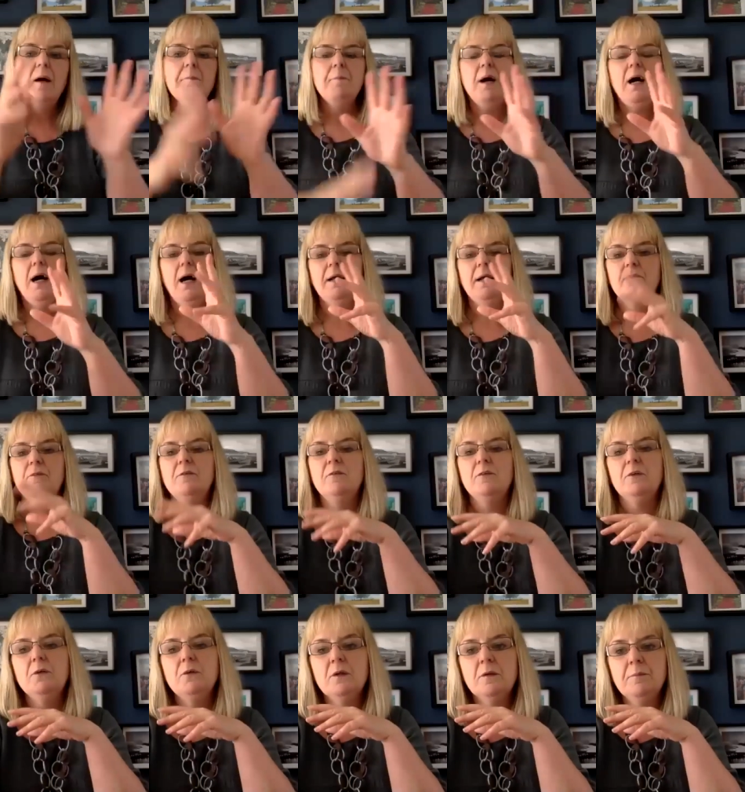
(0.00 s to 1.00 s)
I
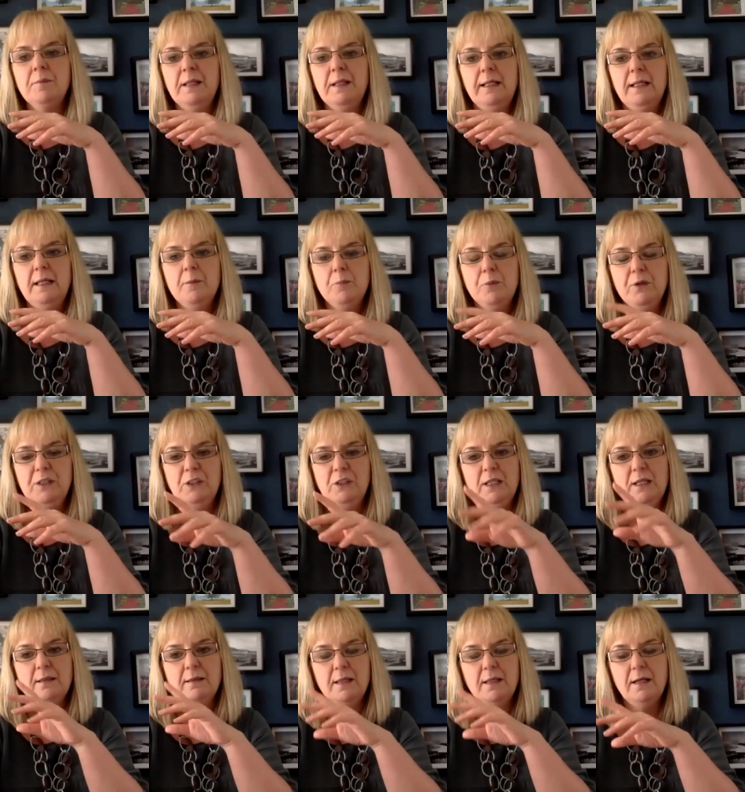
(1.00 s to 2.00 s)
do completely
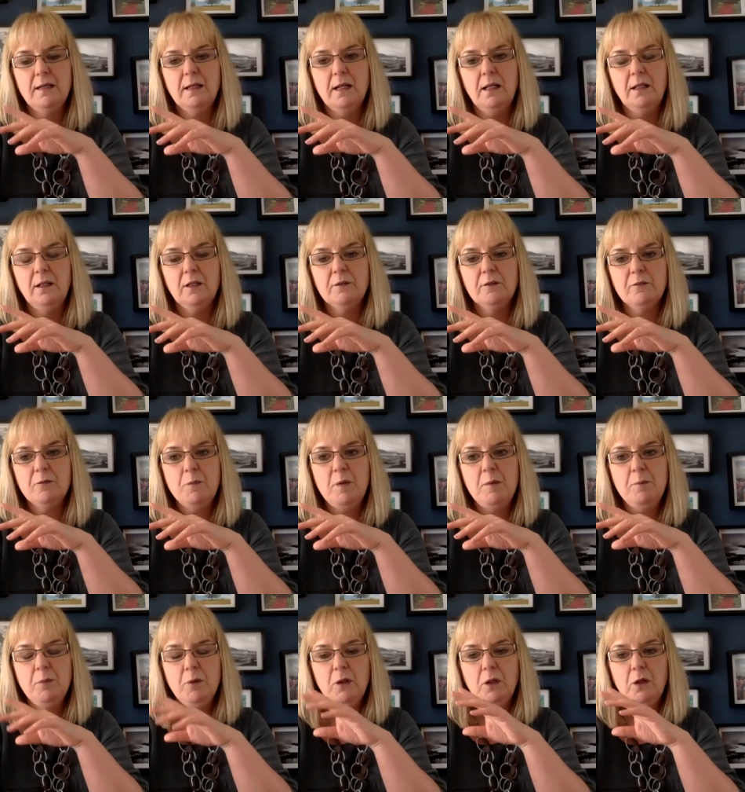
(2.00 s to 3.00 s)
appreciate that a lot of
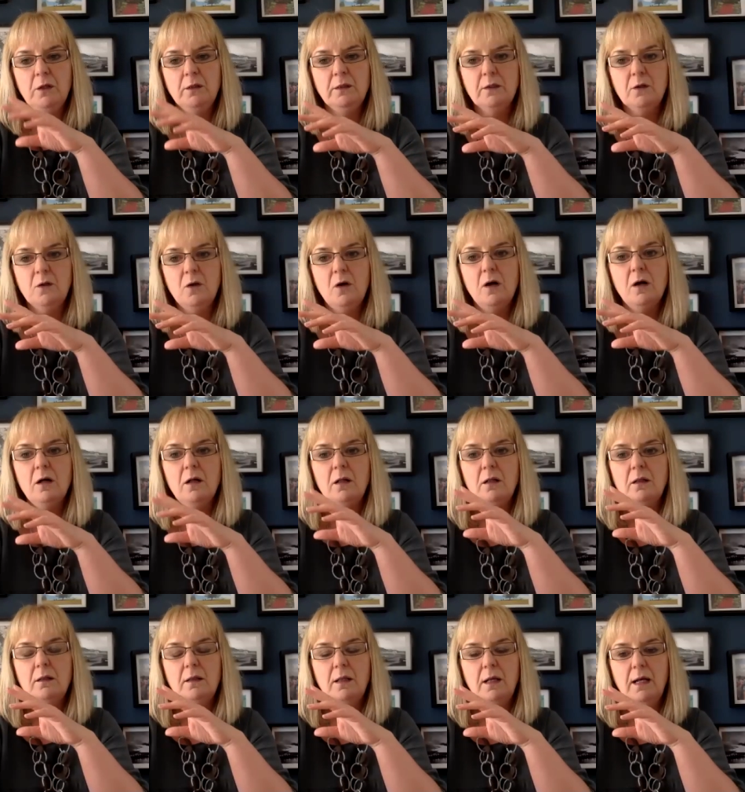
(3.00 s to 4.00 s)
people on the
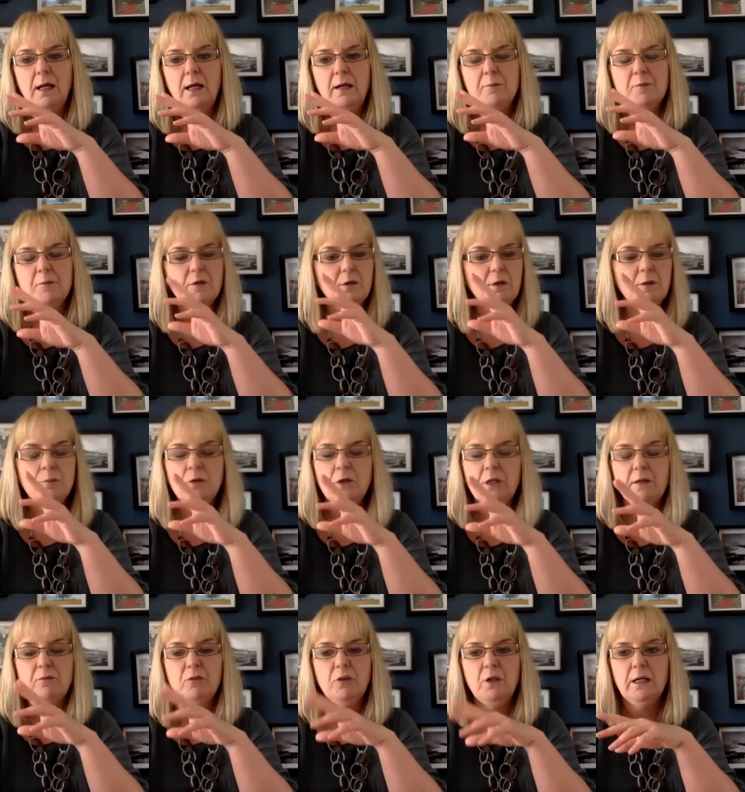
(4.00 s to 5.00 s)
call, I'm sorry I'm not
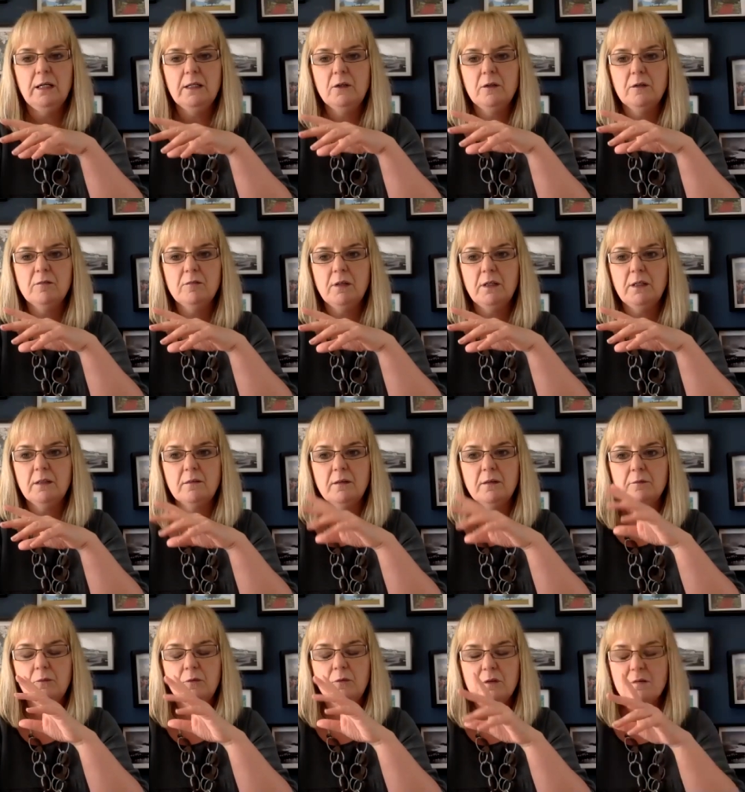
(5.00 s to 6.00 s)
giving you eye contact,
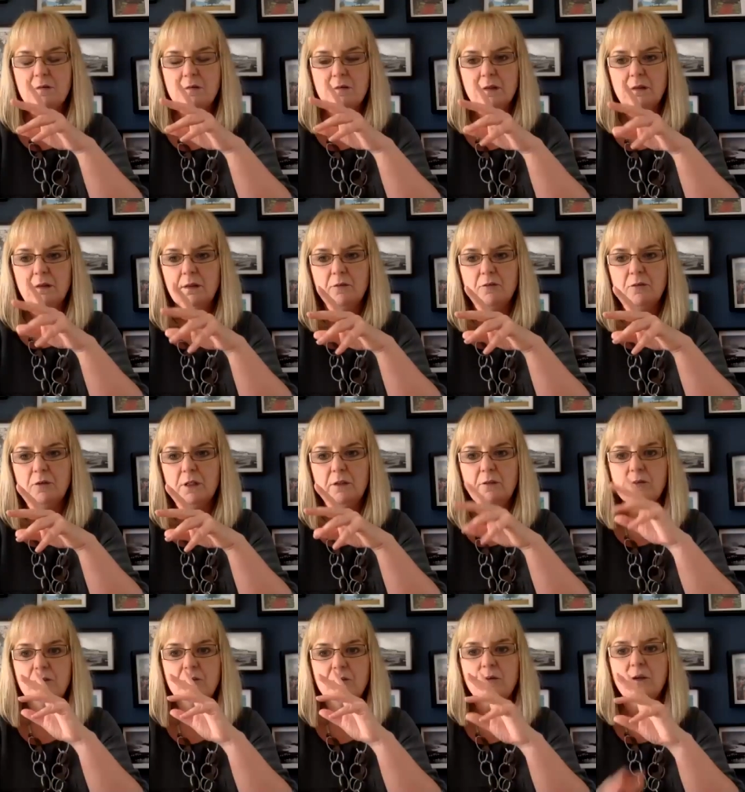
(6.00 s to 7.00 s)
I'm just literally
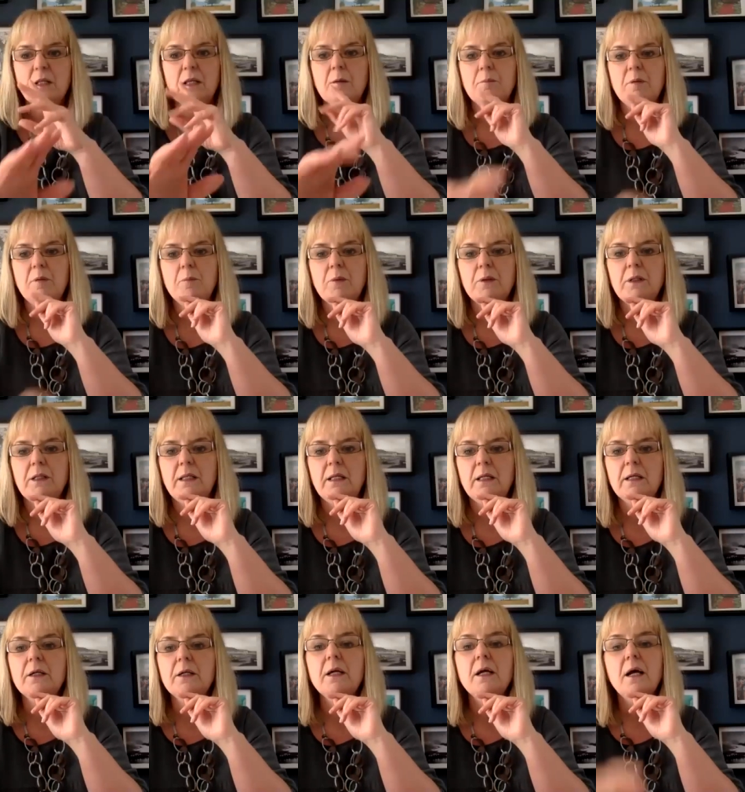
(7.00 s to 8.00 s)
just trying to get people in
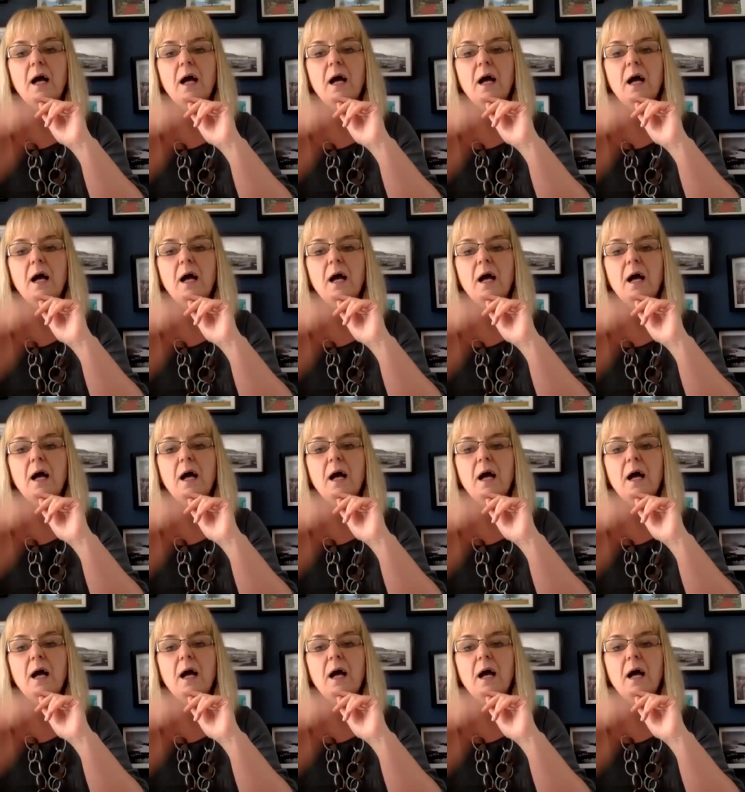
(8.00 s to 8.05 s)
here.